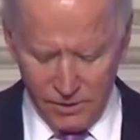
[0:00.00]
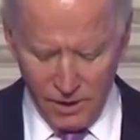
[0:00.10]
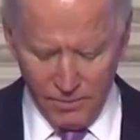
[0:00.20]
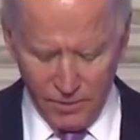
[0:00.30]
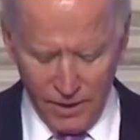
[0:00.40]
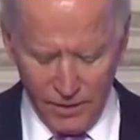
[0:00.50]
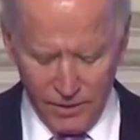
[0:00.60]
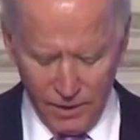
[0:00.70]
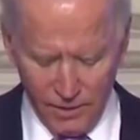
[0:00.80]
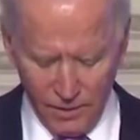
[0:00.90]
to
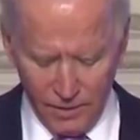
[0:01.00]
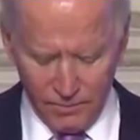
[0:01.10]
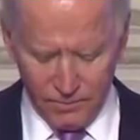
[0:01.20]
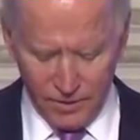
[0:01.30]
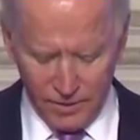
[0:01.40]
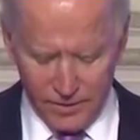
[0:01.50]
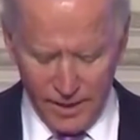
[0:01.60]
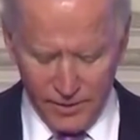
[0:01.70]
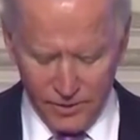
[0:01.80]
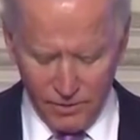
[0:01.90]

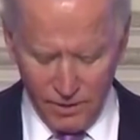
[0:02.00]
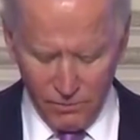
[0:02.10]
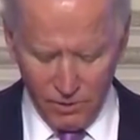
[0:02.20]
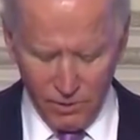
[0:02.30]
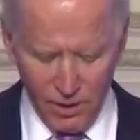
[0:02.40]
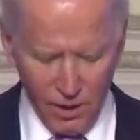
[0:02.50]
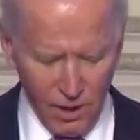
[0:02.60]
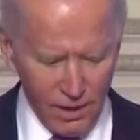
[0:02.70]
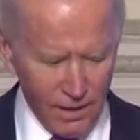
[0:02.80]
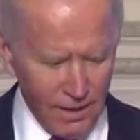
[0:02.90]
update you on where we
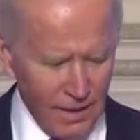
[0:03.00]
are.